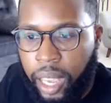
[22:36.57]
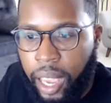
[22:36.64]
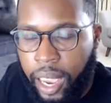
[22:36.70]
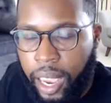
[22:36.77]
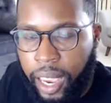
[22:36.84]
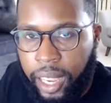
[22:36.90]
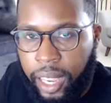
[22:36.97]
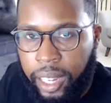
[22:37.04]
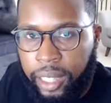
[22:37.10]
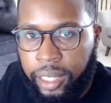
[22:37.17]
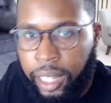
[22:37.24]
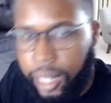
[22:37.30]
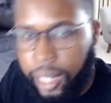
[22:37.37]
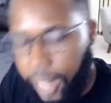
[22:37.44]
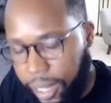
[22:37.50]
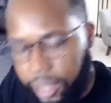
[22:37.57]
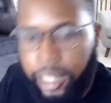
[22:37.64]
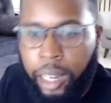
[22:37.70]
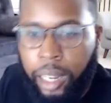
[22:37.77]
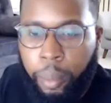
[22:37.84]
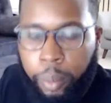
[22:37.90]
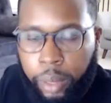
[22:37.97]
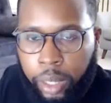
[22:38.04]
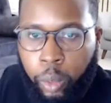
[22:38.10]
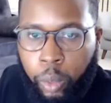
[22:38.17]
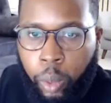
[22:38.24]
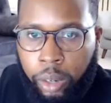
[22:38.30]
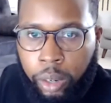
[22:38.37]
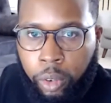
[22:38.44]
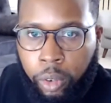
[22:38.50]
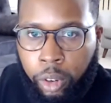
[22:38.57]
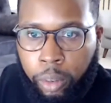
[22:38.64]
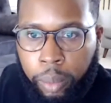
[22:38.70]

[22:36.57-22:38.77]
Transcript: and you like the company you work for,